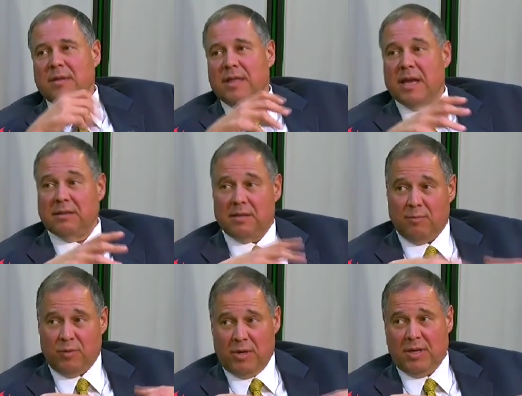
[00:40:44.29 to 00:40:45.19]
And that
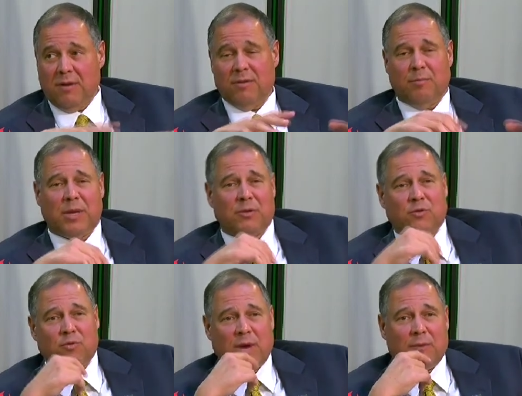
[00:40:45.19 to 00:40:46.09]
temporary, Carolynn
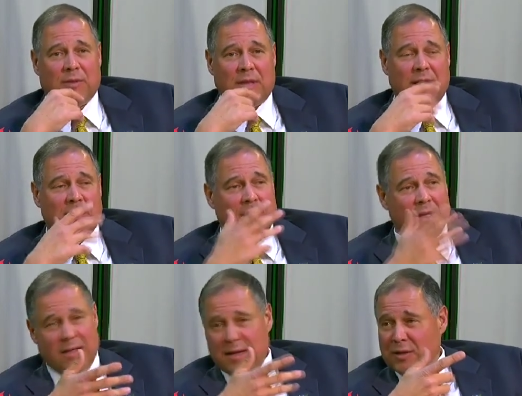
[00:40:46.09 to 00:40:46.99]
Petru ran with that.
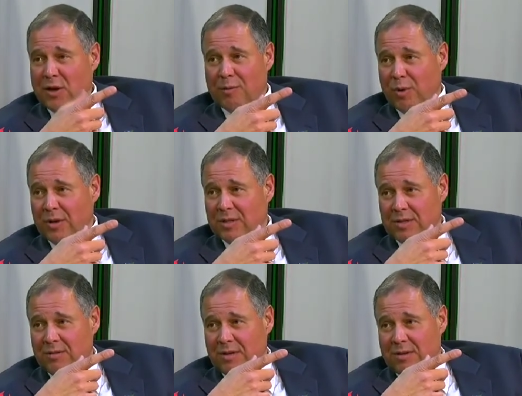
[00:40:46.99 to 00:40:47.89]
And that dog park's
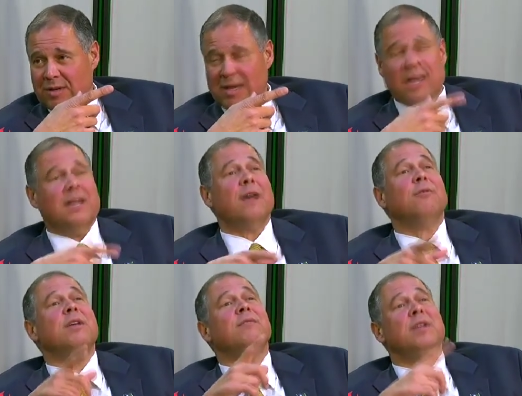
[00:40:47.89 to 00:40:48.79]
still here today. And now
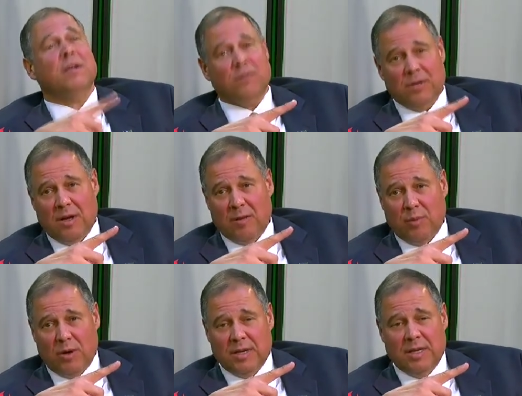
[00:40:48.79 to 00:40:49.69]
we have another
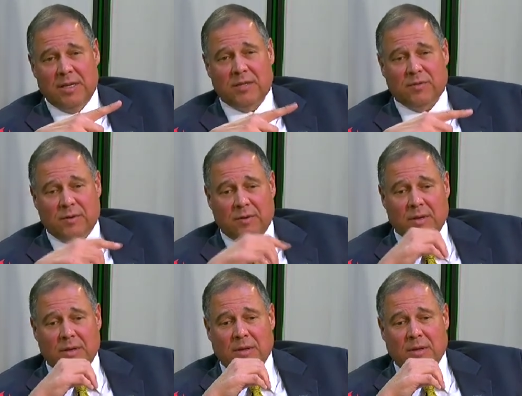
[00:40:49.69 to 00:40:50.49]
dog park at Eastview.